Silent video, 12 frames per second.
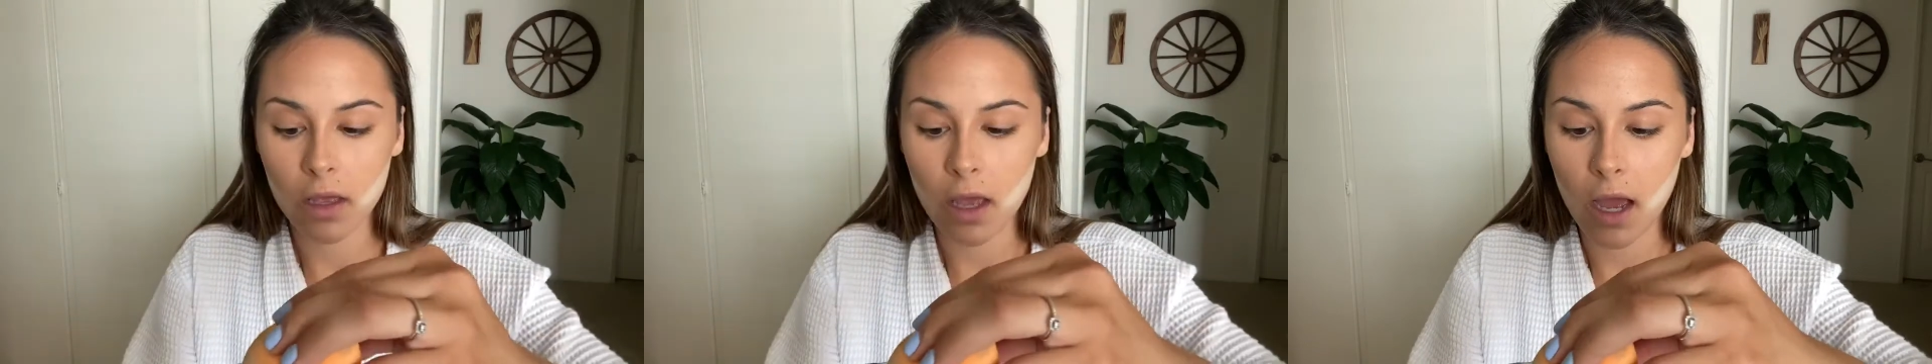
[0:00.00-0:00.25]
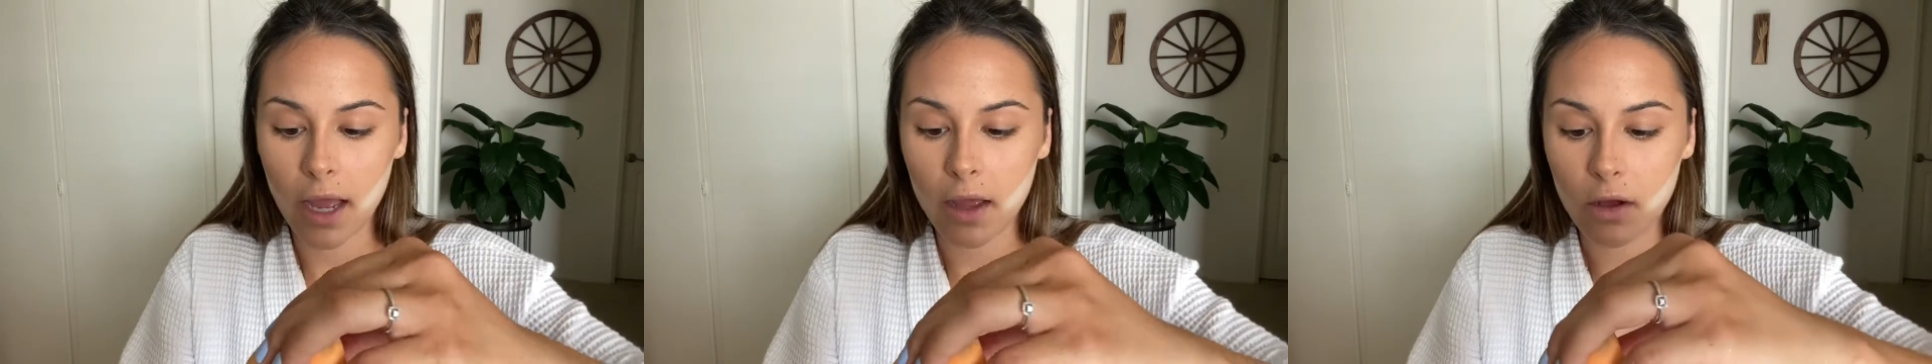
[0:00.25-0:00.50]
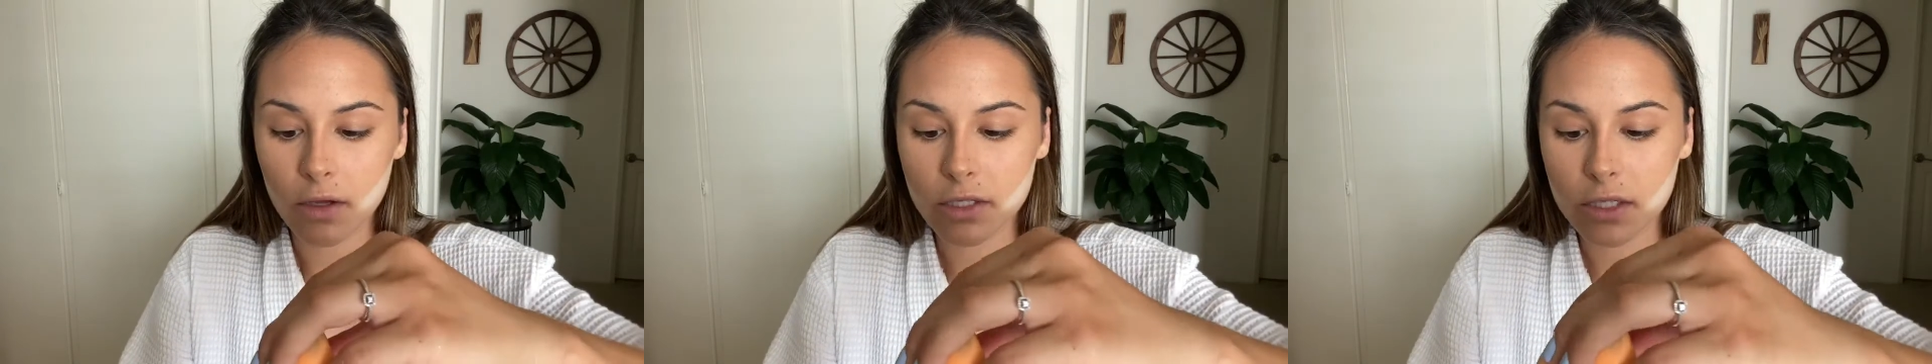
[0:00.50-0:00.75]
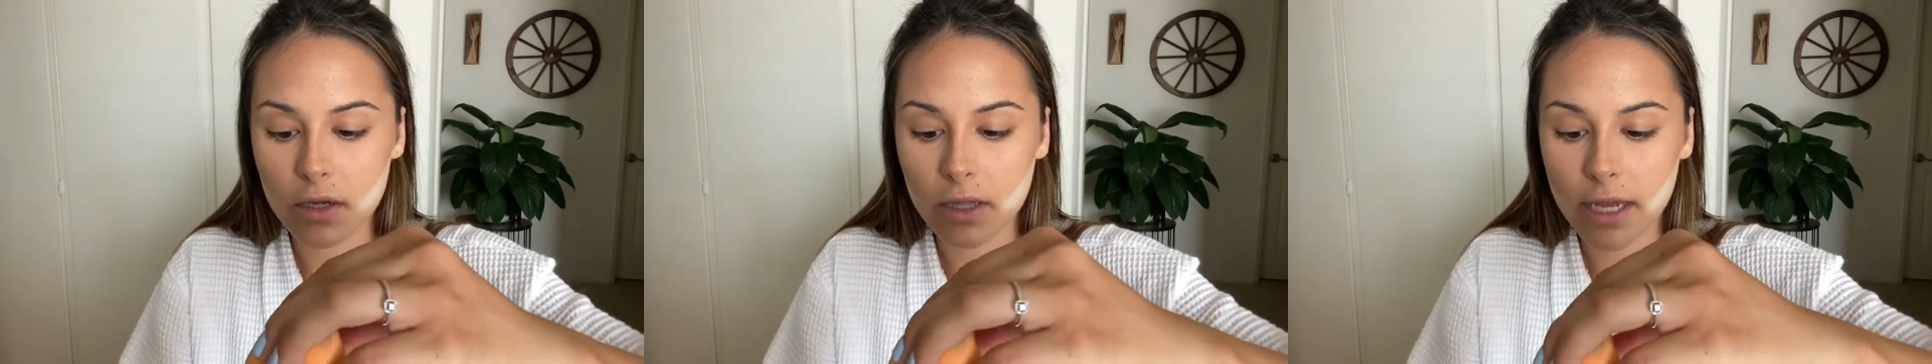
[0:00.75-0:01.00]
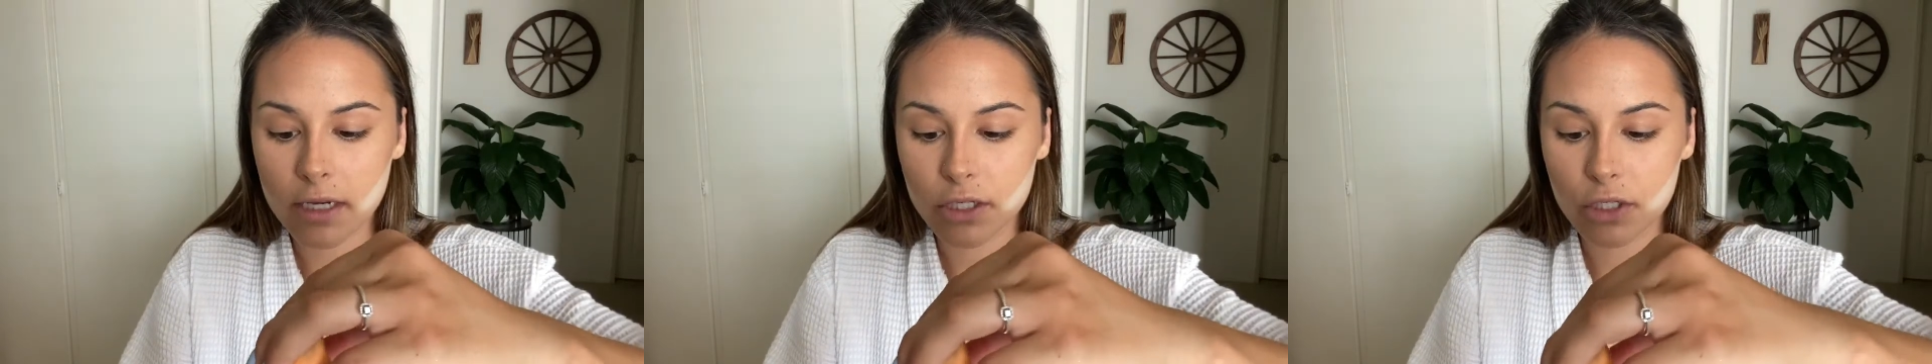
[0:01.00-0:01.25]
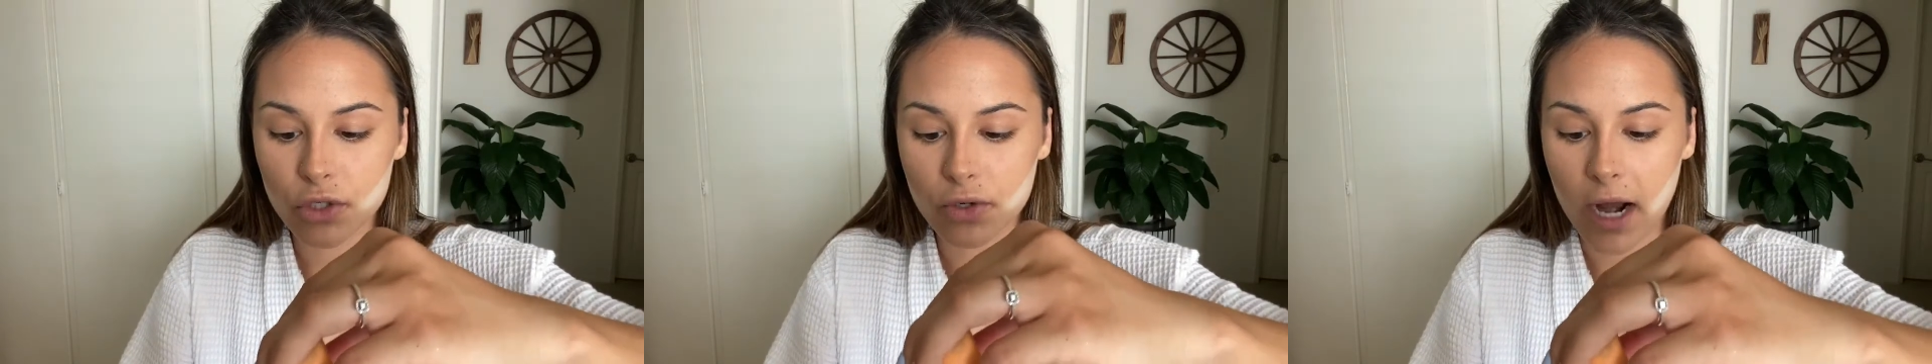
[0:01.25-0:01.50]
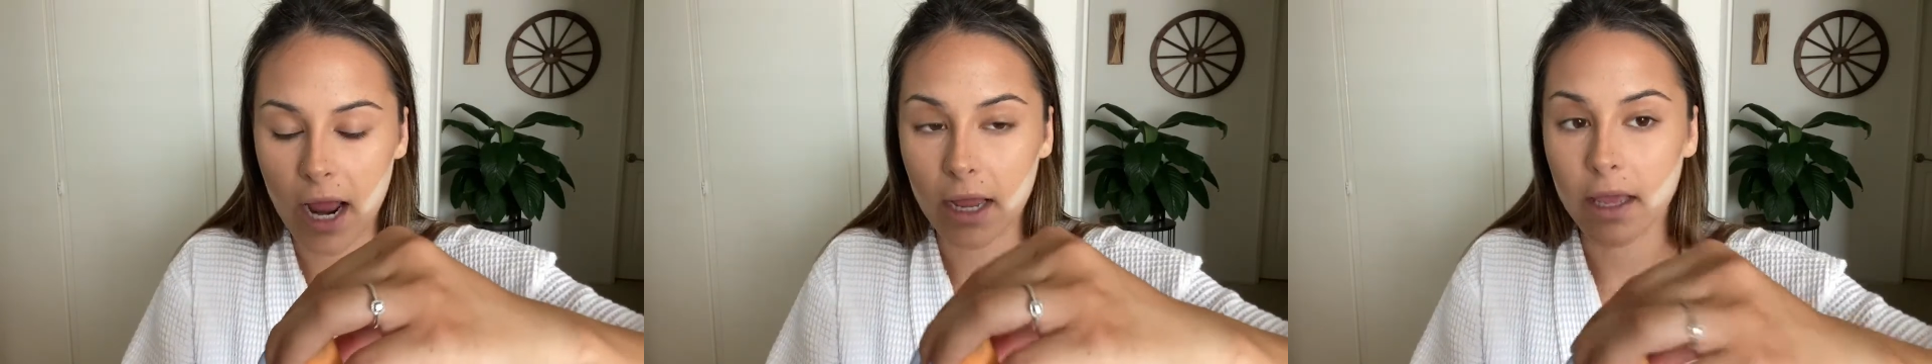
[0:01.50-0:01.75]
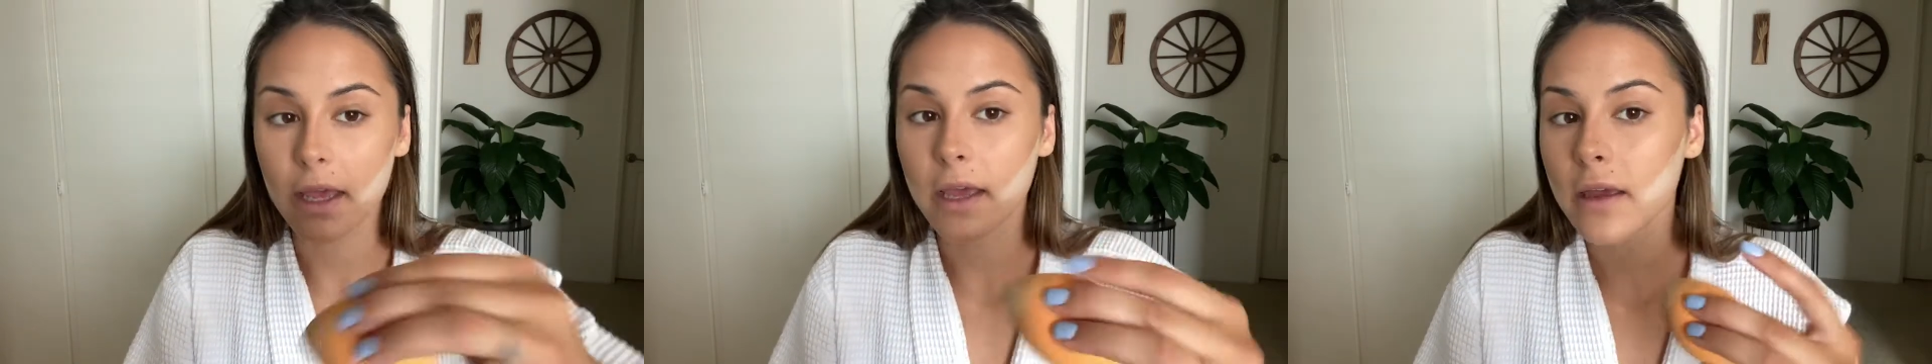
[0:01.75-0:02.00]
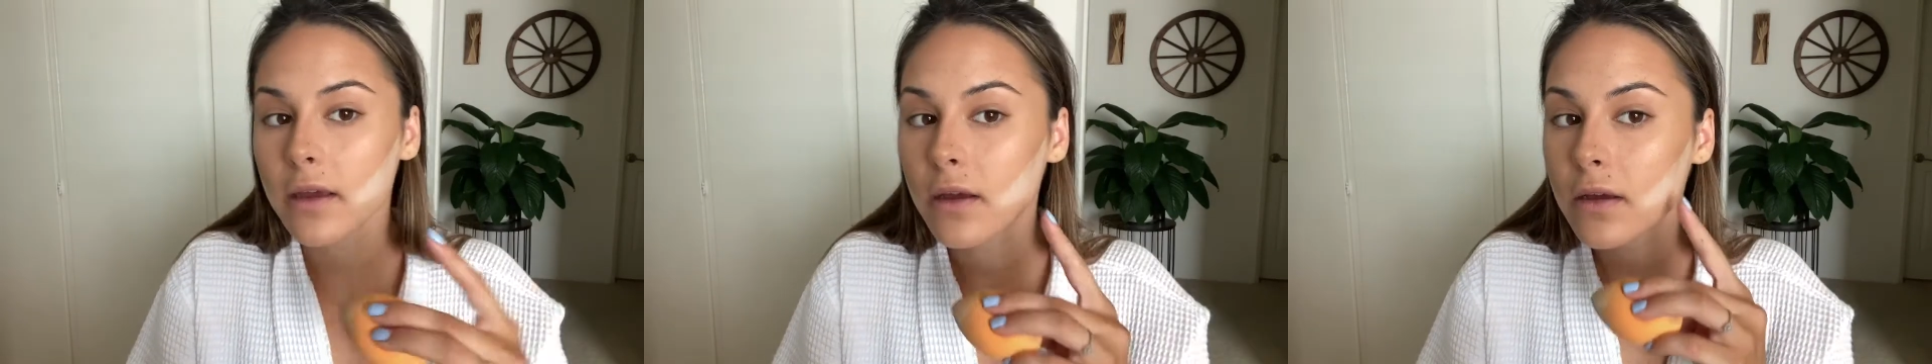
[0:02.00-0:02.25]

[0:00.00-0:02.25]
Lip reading: I also like to drag it